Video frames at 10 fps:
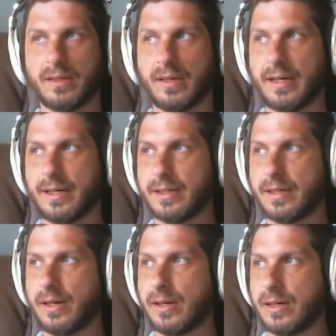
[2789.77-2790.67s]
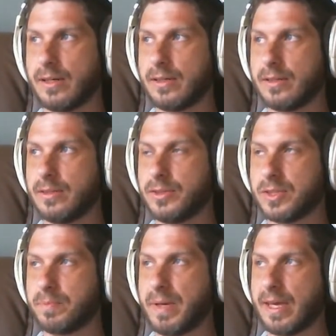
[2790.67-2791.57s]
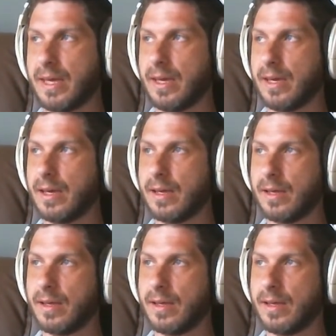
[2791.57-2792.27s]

are just picking